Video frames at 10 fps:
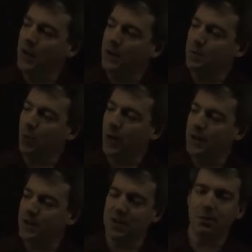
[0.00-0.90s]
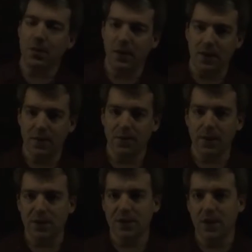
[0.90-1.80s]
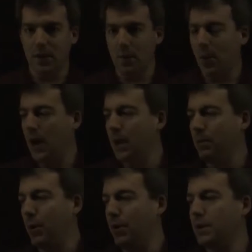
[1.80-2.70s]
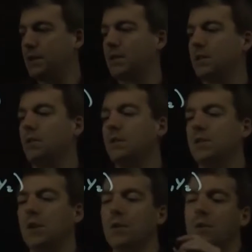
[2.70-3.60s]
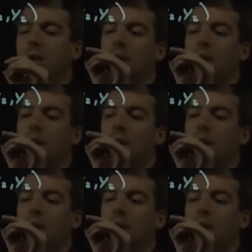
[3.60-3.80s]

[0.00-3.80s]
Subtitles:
these points is simply the difference in the y components. So